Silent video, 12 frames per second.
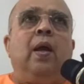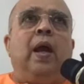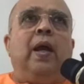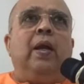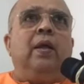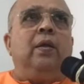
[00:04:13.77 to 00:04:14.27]

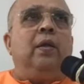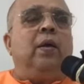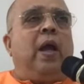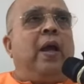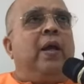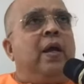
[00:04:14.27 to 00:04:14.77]
and
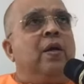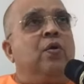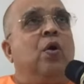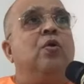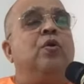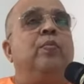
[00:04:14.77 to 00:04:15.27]
I can
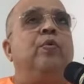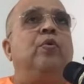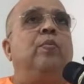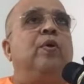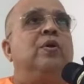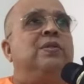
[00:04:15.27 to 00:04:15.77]

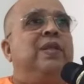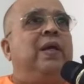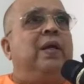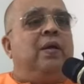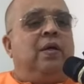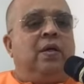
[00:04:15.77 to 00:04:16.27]
contribute because they
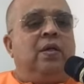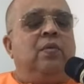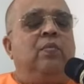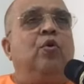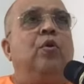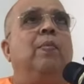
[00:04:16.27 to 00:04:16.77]
can
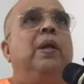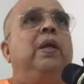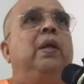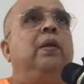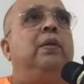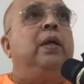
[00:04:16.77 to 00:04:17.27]
earn more
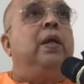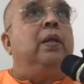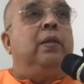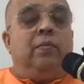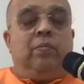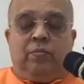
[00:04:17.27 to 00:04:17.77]
money,
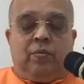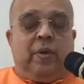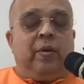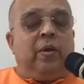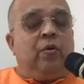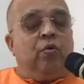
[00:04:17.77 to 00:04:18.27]
their
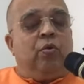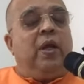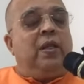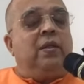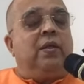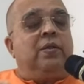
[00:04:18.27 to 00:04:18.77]
good
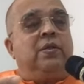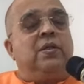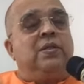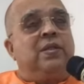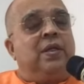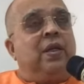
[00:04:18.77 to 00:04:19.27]
health
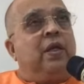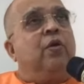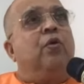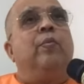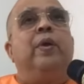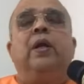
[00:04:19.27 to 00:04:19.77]
results in
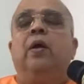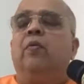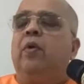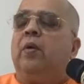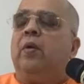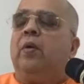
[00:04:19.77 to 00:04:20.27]
economic
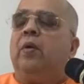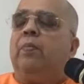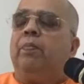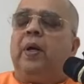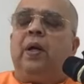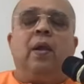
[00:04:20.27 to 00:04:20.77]

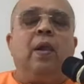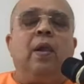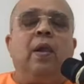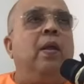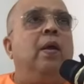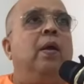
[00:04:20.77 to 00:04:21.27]
development.
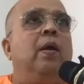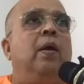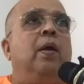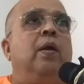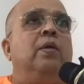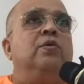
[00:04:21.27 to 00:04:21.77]

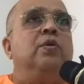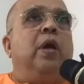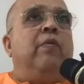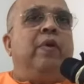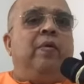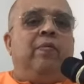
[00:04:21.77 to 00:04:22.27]
So
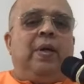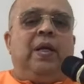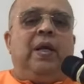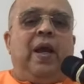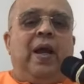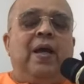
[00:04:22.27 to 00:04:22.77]

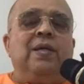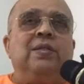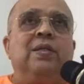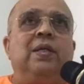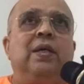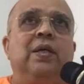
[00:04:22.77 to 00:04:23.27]
everybody
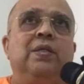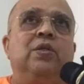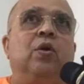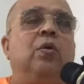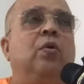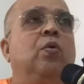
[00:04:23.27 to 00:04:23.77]
has
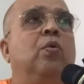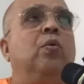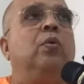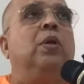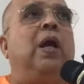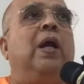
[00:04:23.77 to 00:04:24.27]
his or
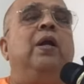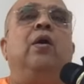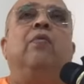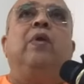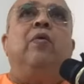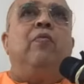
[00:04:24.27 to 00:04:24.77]
own
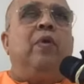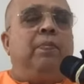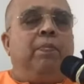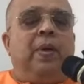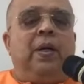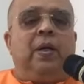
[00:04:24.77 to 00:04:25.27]
idea of
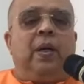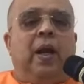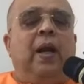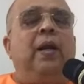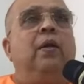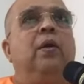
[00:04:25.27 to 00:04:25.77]
development,
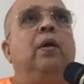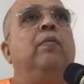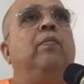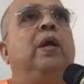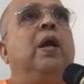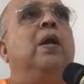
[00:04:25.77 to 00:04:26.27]
and
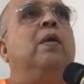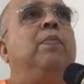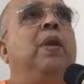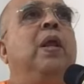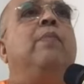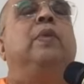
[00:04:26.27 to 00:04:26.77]
we can't
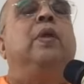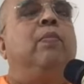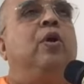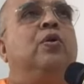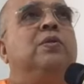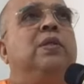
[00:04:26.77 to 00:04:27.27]
blame them
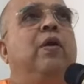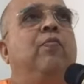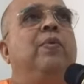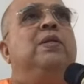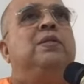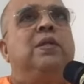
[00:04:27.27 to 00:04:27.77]
because they have
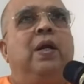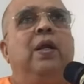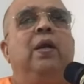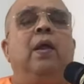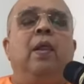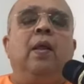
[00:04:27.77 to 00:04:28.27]
been
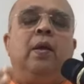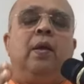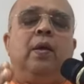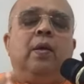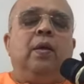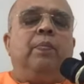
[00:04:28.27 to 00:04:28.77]
studying
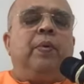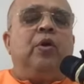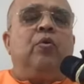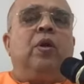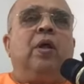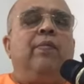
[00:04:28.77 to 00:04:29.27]
in a
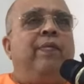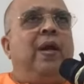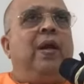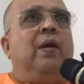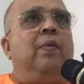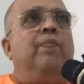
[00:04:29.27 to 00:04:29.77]
particular
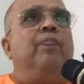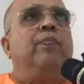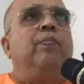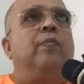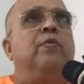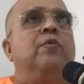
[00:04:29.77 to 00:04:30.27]
field.
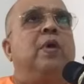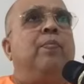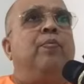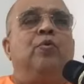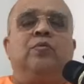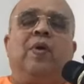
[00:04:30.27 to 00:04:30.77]
So
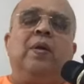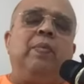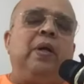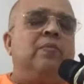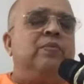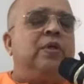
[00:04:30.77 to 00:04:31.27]
suppose one
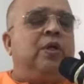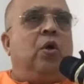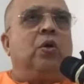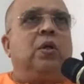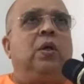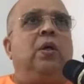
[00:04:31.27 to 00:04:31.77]
becomes a
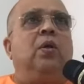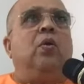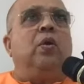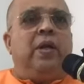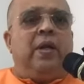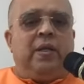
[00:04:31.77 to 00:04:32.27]
doctor
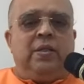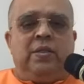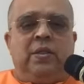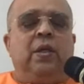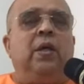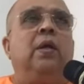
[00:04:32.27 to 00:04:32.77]
or an
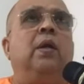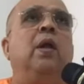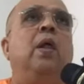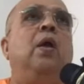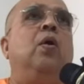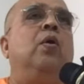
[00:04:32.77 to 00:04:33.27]
engineer
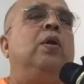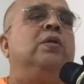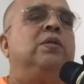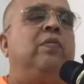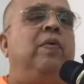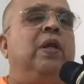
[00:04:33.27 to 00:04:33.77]
or a
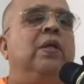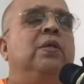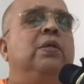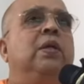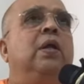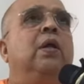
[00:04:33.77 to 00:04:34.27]
civil
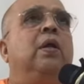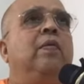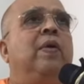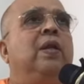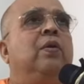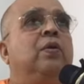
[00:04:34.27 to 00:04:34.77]
engineer, he
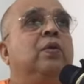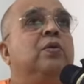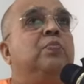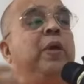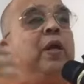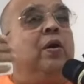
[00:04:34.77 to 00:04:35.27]
will
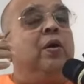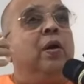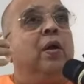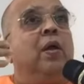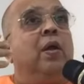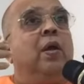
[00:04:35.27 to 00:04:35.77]
speak.
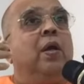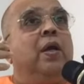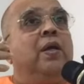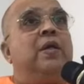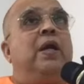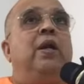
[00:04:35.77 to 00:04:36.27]

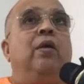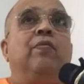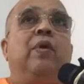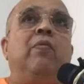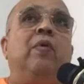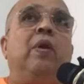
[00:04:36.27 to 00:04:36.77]
His idea
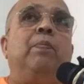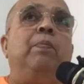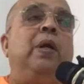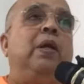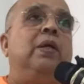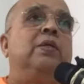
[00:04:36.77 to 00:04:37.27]
of
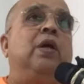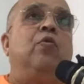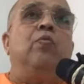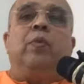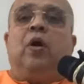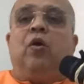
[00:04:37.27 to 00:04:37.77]
development is
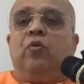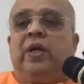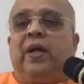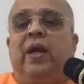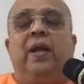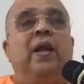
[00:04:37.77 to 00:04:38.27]
how
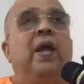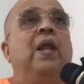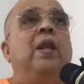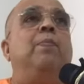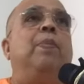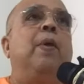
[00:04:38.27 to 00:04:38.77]
he can
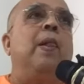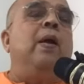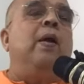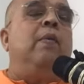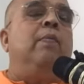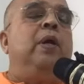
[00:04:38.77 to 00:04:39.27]
help
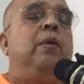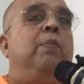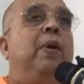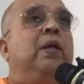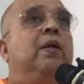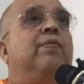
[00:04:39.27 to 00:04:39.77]
build
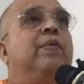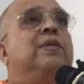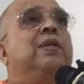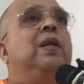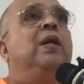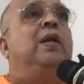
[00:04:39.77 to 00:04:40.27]
better
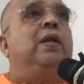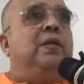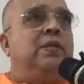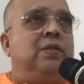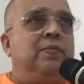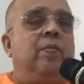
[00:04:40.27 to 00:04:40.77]

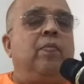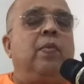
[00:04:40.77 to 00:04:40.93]
facilities.